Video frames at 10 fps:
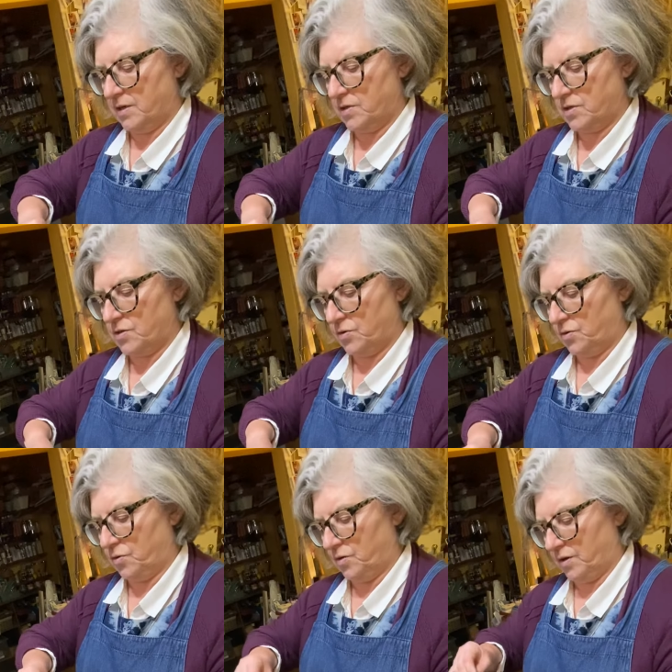So
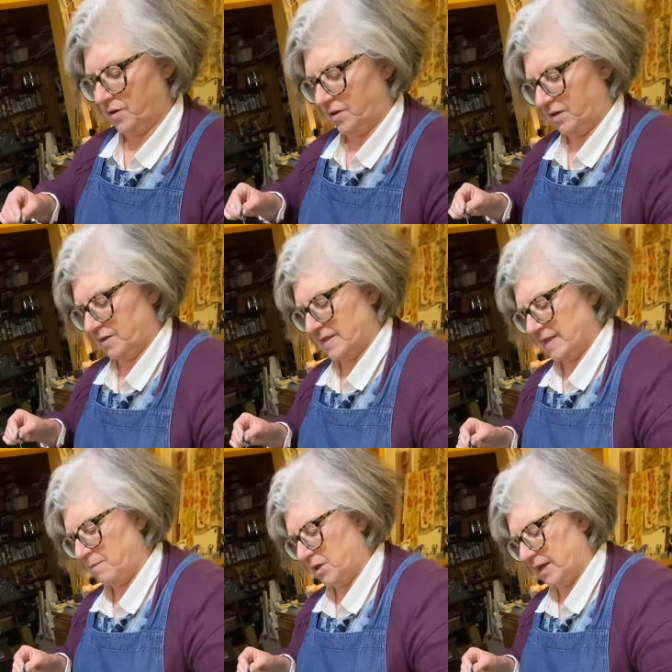
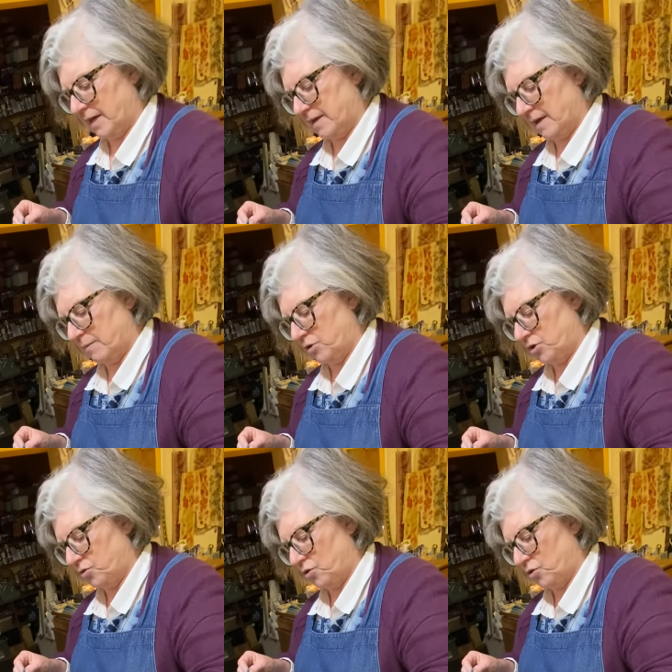same again, I'm going to